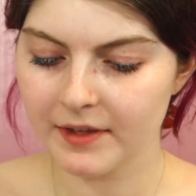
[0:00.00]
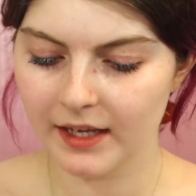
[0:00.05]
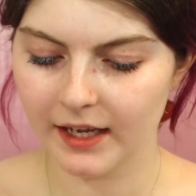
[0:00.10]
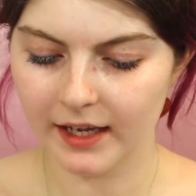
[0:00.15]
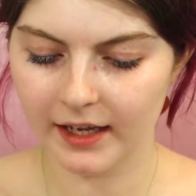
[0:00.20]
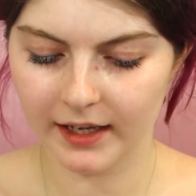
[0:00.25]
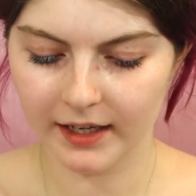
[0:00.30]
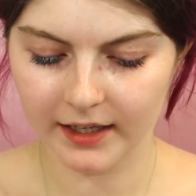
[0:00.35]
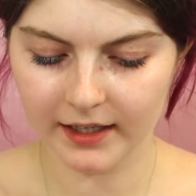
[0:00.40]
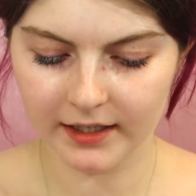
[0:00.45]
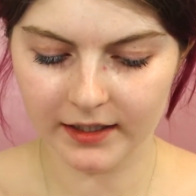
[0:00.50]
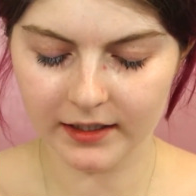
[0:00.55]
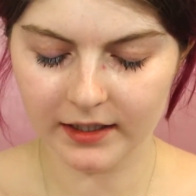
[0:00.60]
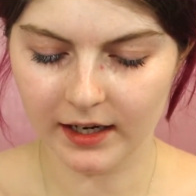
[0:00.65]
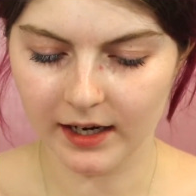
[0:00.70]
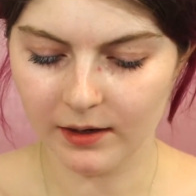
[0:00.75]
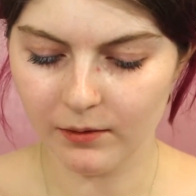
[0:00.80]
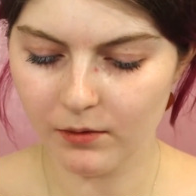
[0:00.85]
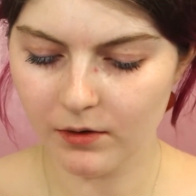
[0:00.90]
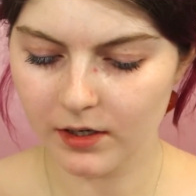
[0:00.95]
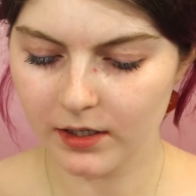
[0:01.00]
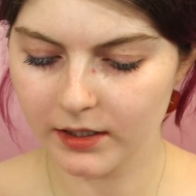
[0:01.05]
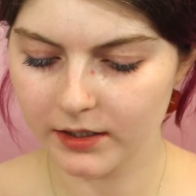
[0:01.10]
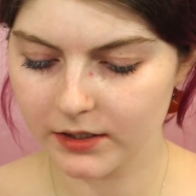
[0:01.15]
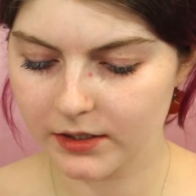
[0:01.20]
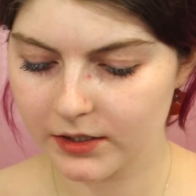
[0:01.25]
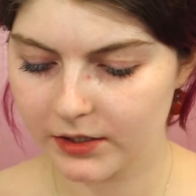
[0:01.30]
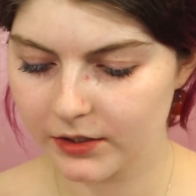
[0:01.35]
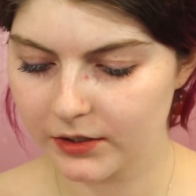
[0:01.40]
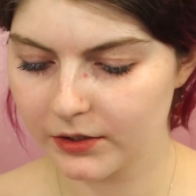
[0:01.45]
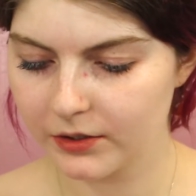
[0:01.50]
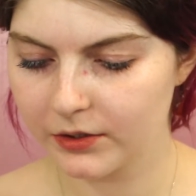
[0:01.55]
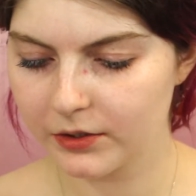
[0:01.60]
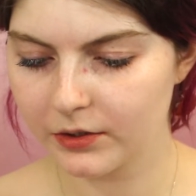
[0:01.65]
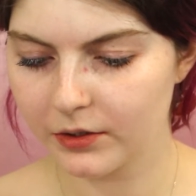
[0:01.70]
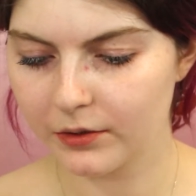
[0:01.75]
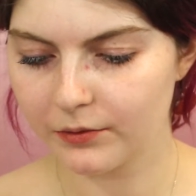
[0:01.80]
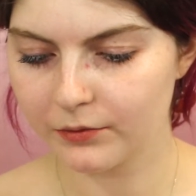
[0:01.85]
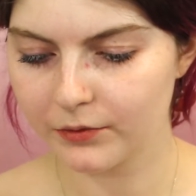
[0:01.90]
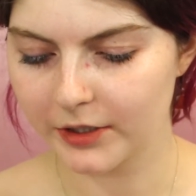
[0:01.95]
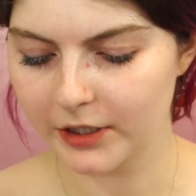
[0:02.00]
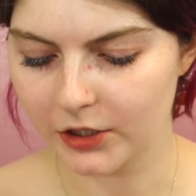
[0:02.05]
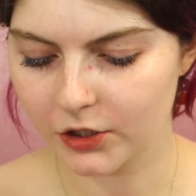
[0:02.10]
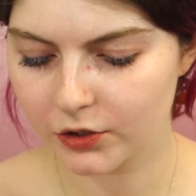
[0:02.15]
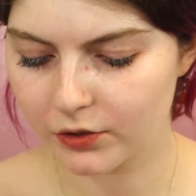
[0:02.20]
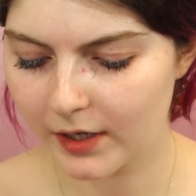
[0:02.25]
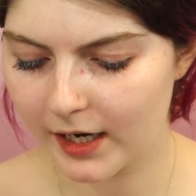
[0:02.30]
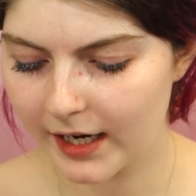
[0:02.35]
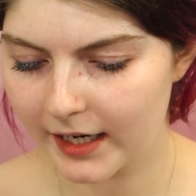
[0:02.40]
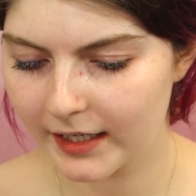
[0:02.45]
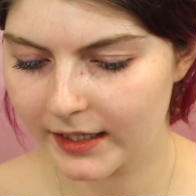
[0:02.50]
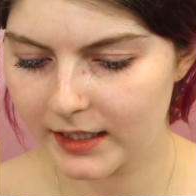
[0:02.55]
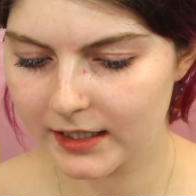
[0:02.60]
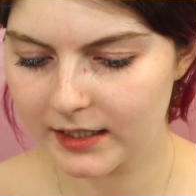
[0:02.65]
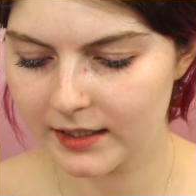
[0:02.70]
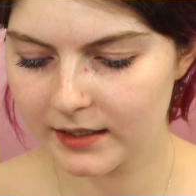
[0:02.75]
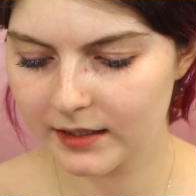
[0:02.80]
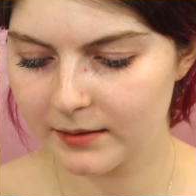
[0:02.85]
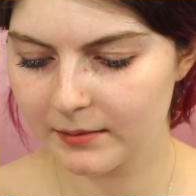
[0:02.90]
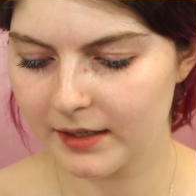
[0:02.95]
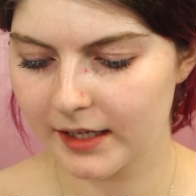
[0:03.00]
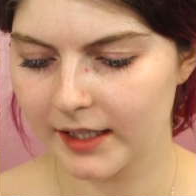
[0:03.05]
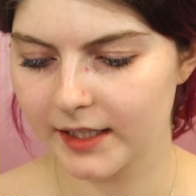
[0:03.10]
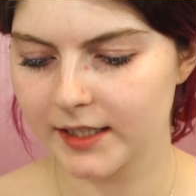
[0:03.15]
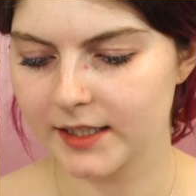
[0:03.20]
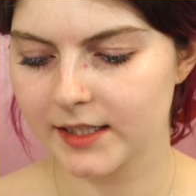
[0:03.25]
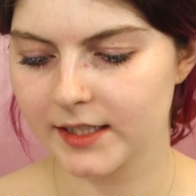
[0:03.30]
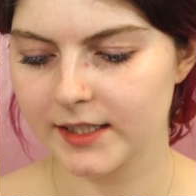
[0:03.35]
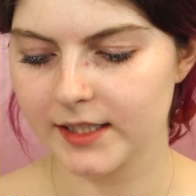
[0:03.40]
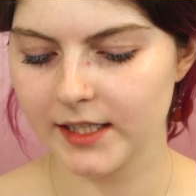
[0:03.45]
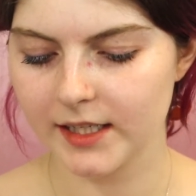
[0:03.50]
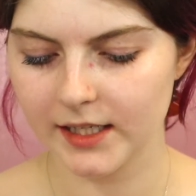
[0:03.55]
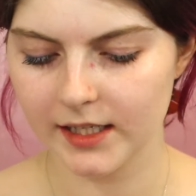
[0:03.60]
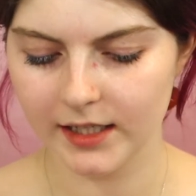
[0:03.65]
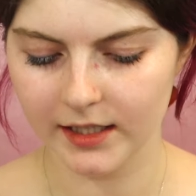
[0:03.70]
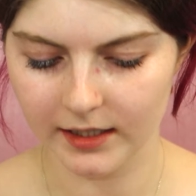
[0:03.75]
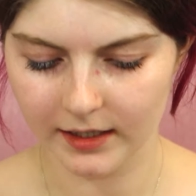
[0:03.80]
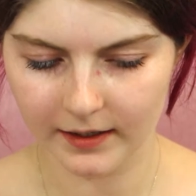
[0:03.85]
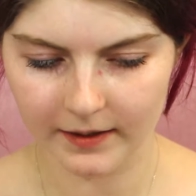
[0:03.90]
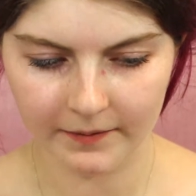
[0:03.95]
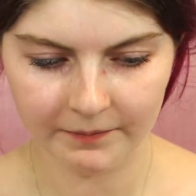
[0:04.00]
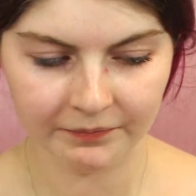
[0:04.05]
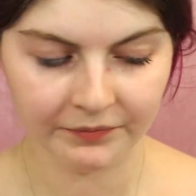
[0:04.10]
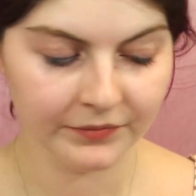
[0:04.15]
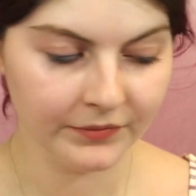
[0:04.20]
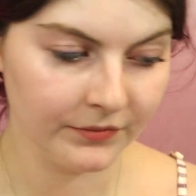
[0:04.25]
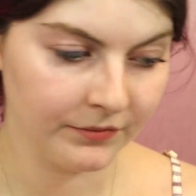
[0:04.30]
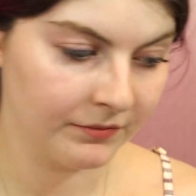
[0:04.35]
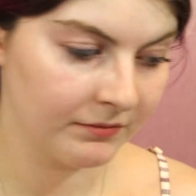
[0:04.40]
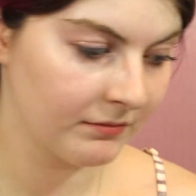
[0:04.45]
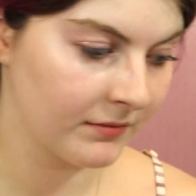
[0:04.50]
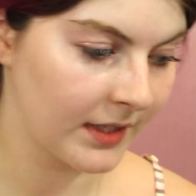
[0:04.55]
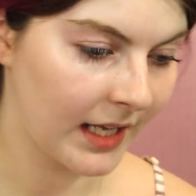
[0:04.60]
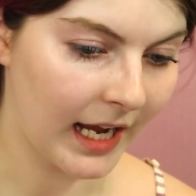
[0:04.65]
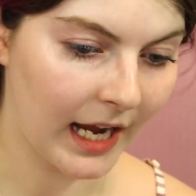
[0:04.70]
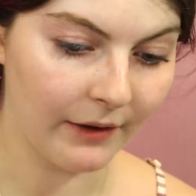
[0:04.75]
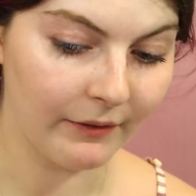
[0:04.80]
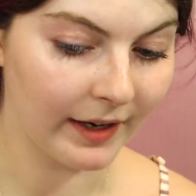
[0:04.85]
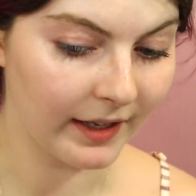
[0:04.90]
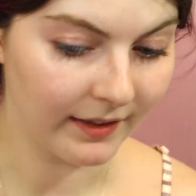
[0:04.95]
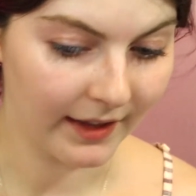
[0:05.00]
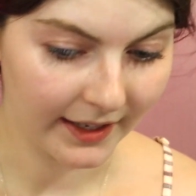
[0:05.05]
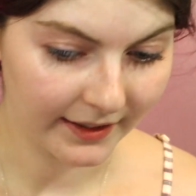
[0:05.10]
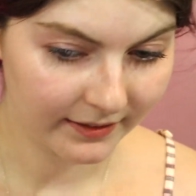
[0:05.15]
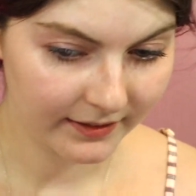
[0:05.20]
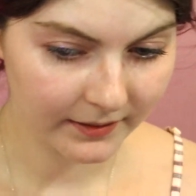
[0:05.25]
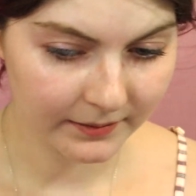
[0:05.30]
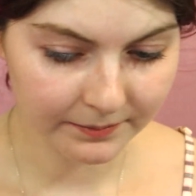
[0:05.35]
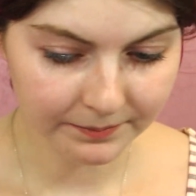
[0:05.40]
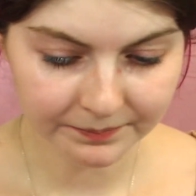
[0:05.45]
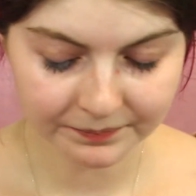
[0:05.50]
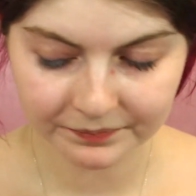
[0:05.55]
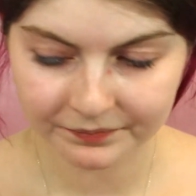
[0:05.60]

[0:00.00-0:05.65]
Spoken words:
and I want to retry them and see how I like them.